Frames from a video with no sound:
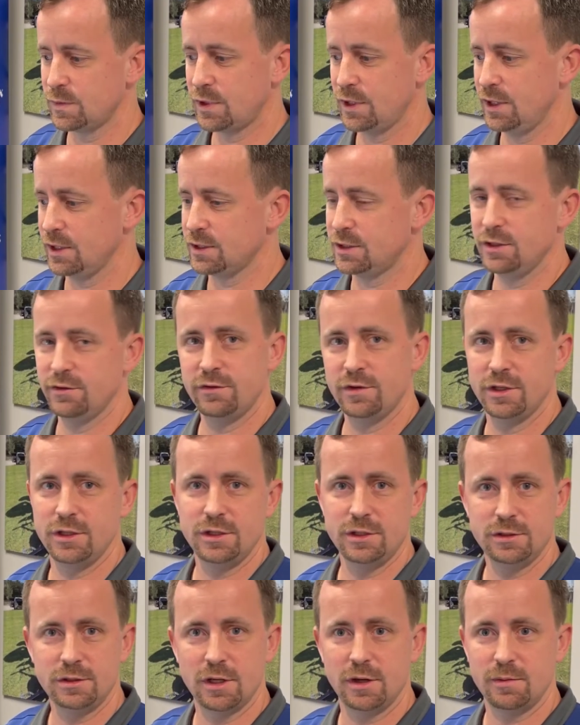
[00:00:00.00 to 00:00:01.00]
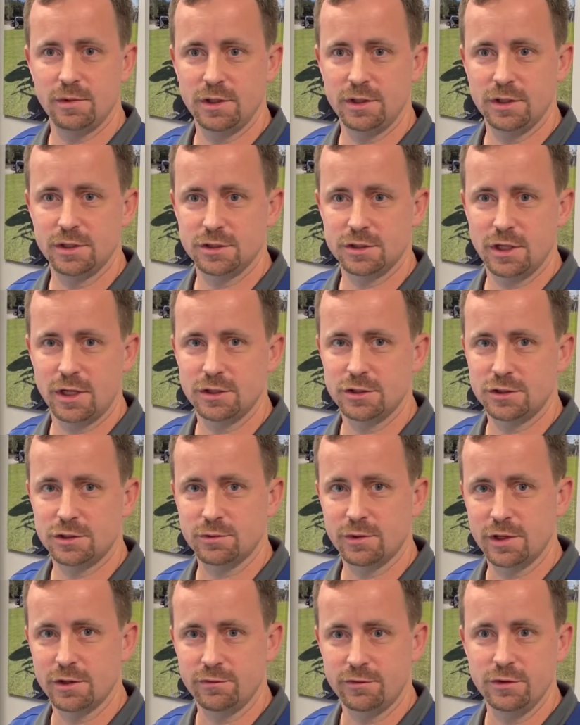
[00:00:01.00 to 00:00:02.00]
Connectivity, it's not just the
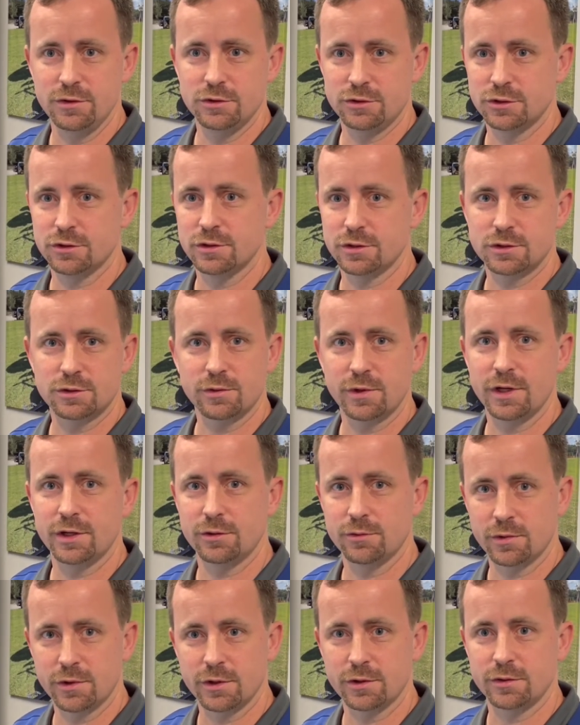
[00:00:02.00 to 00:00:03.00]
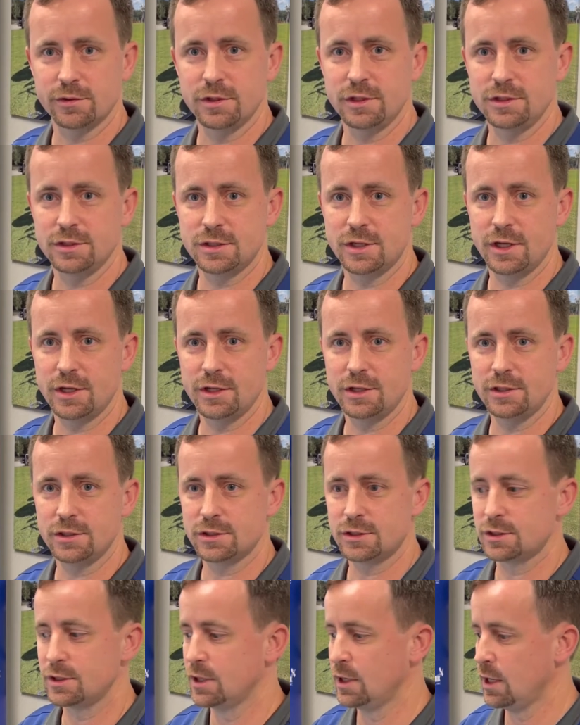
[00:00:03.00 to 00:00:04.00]
way of the future, it's the way of the world these
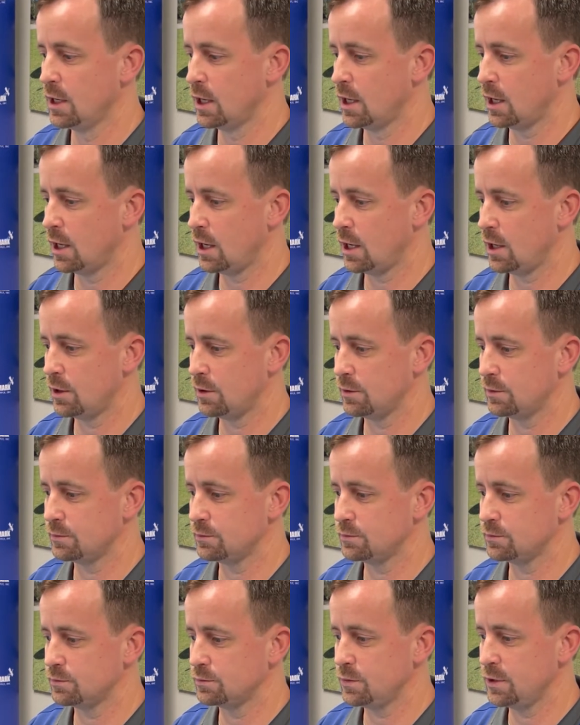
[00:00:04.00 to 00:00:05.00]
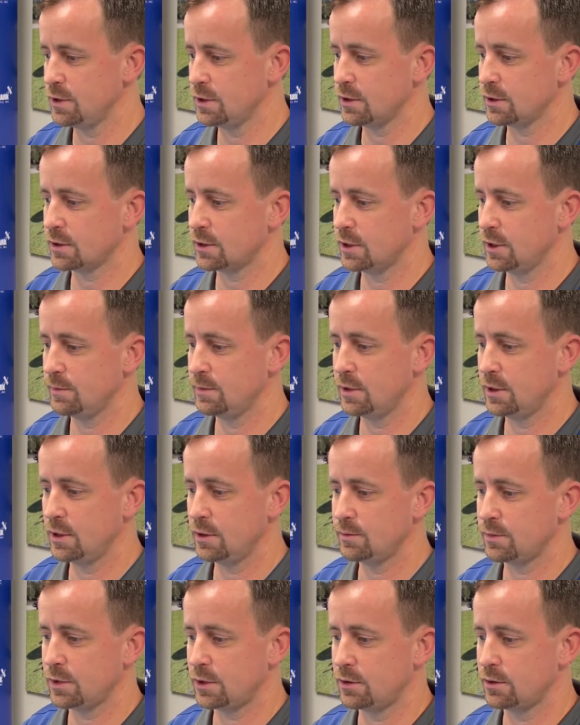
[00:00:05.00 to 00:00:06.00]
days. We are coming
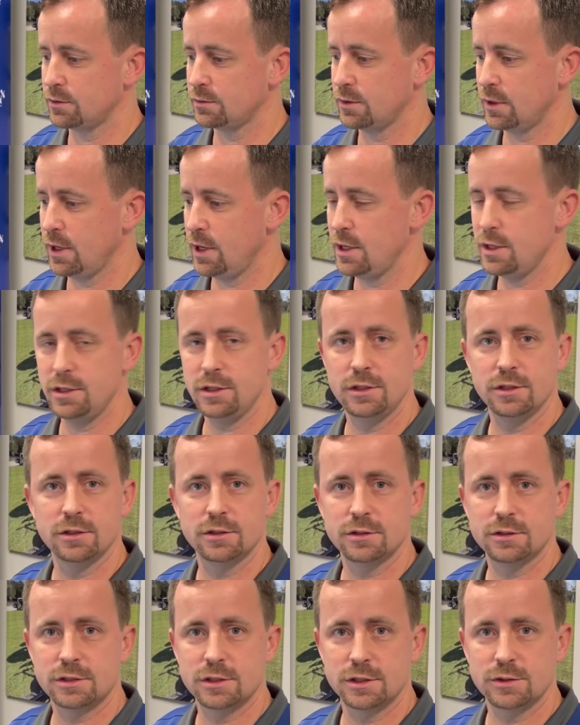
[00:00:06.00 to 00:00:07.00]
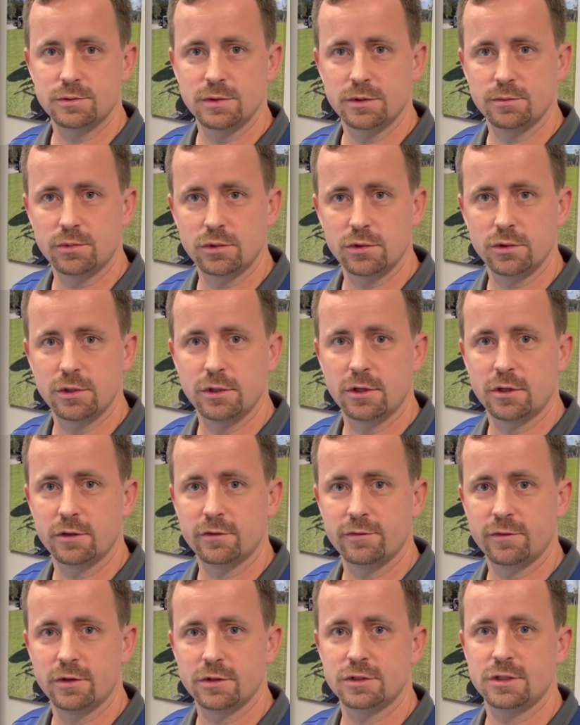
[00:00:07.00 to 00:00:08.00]
up on 8 years since we deployed our
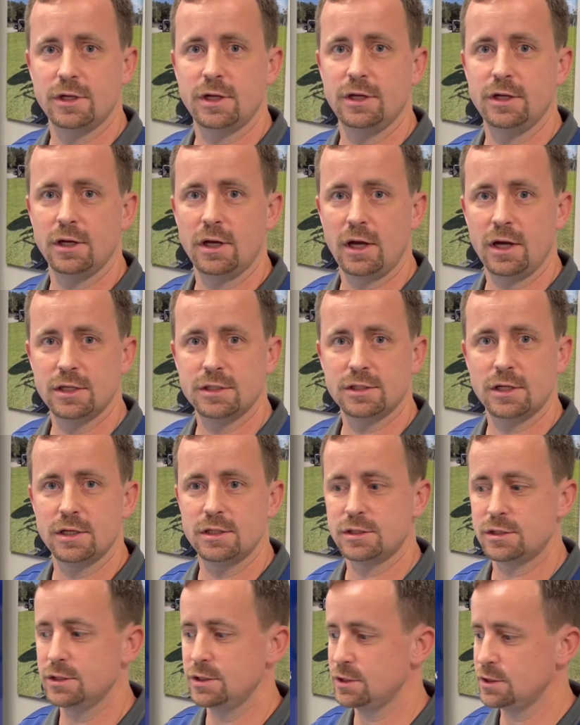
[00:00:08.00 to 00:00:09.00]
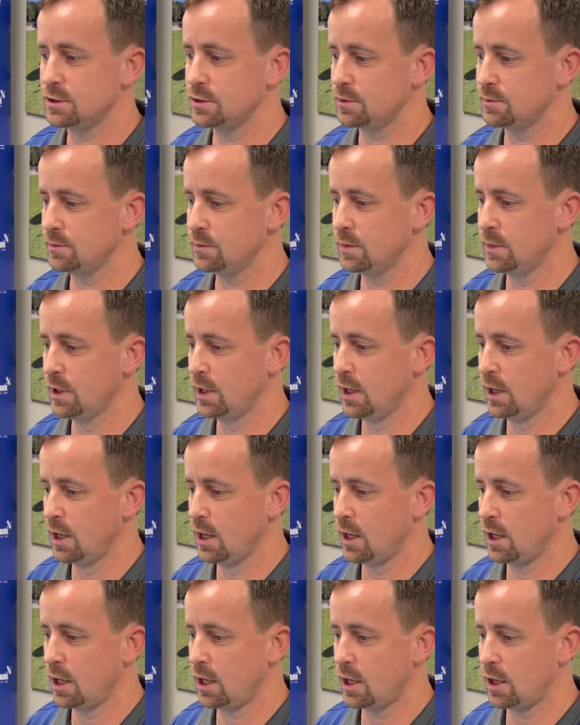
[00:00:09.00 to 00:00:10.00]
first iSight system,
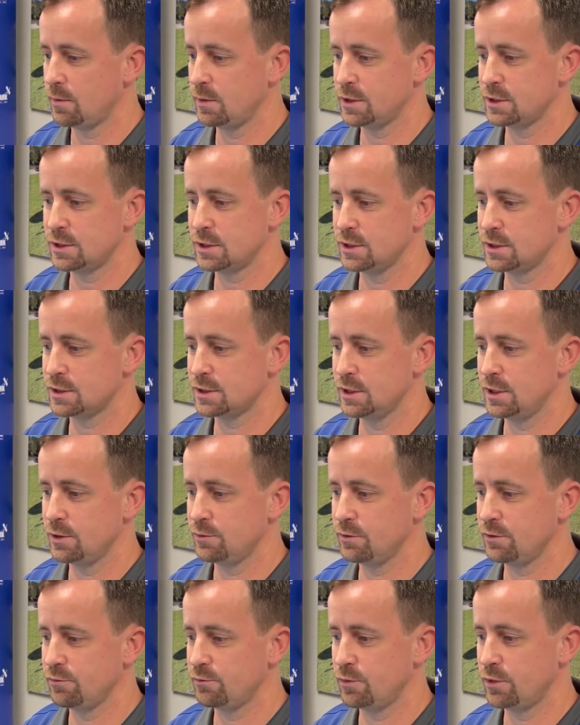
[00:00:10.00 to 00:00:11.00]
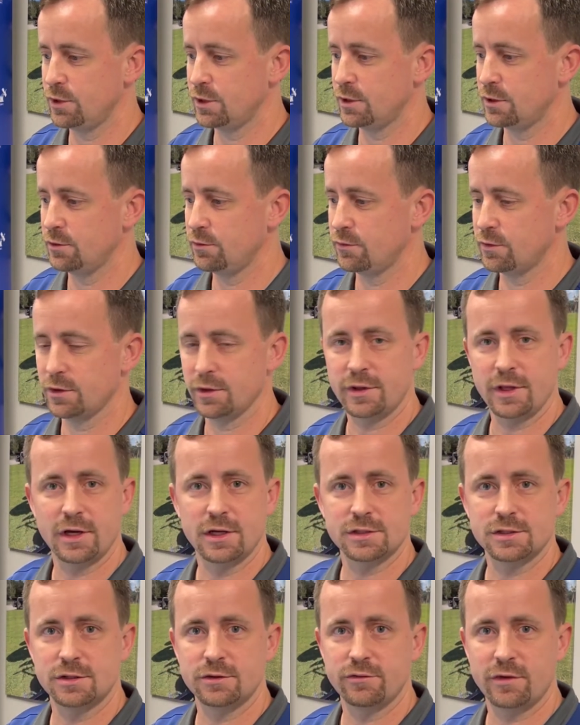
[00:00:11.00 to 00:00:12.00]
and since then we've put over
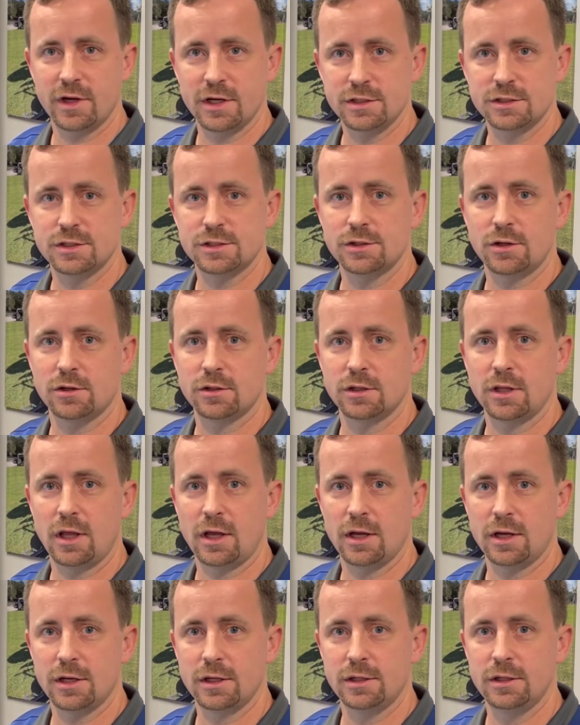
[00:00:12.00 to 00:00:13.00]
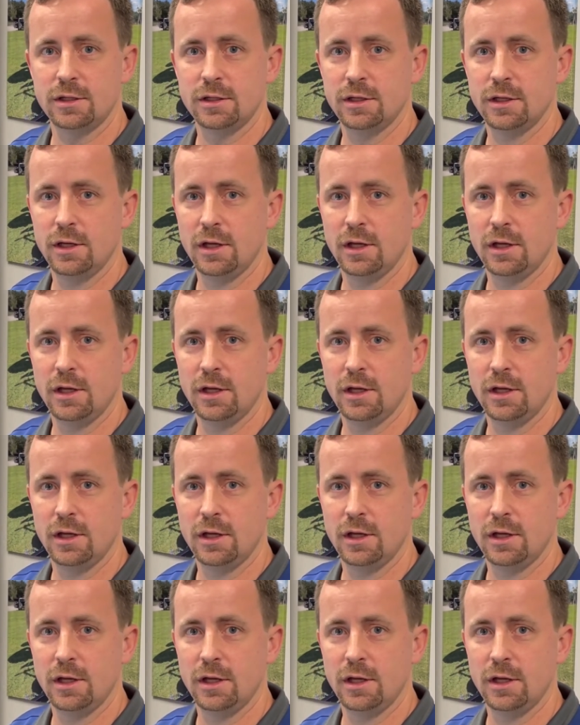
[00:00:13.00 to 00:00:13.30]
1,000 devices online.